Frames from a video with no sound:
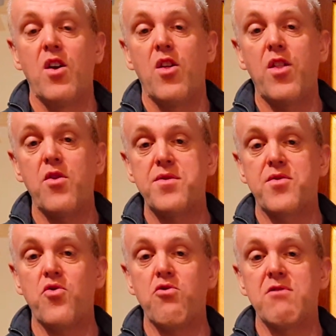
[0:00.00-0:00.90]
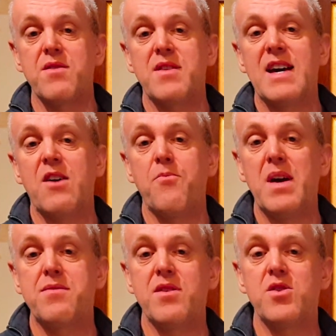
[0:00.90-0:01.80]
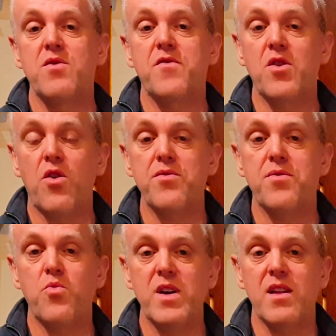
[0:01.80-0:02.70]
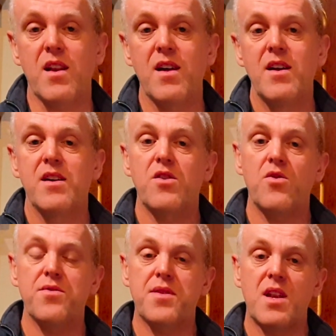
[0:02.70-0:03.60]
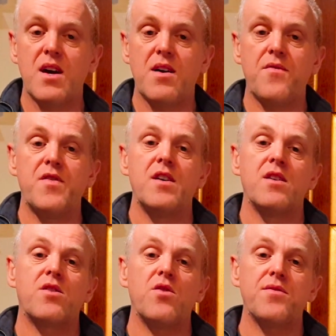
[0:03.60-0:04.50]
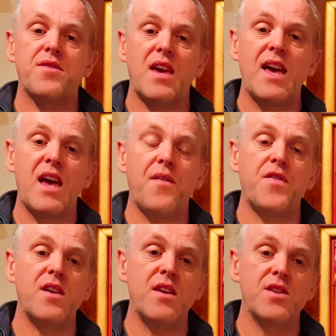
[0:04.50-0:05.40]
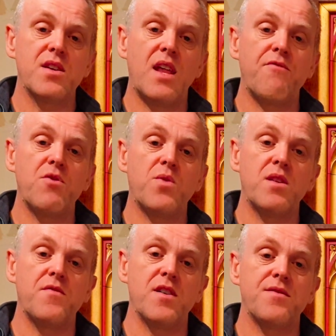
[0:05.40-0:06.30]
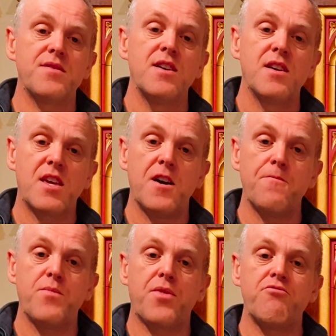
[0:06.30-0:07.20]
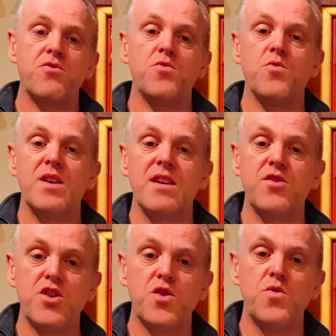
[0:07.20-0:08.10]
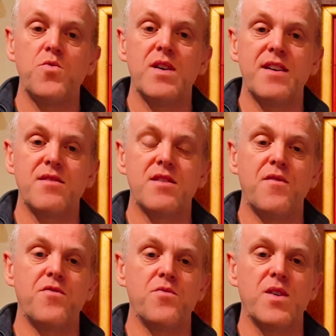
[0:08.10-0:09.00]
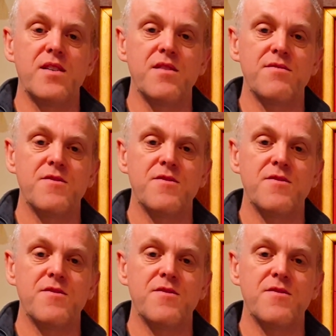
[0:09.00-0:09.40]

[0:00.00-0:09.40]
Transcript: those stories, how message of God's will, God's love, God's care for each and every one of us come through in new and different ways.